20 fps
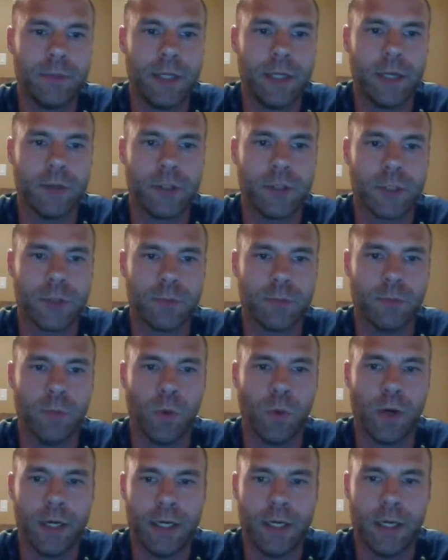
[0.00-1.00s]
just
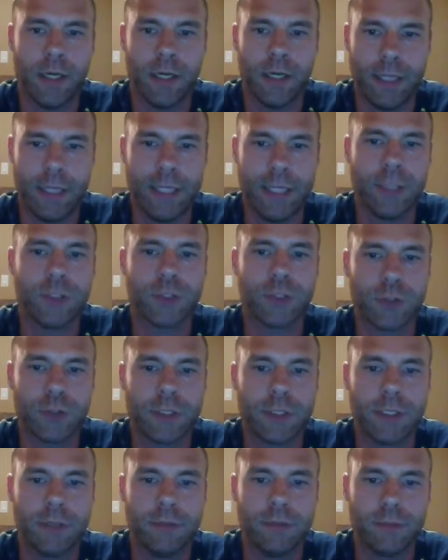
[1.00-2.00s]
more
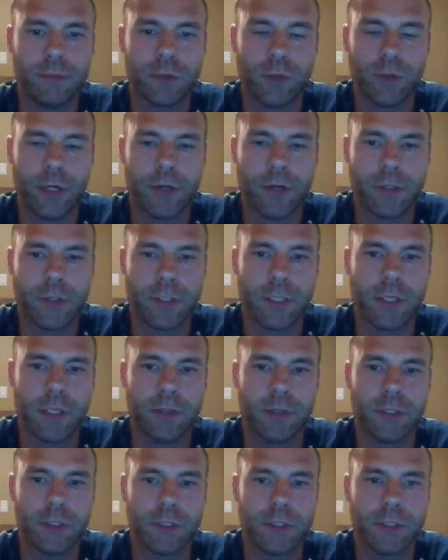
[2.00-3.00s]
industry trainers and
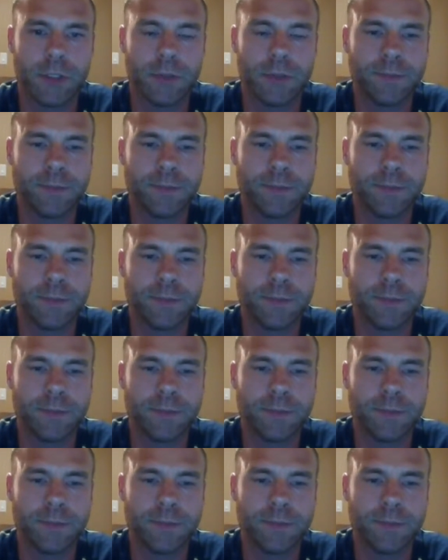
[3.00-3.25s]
coaches.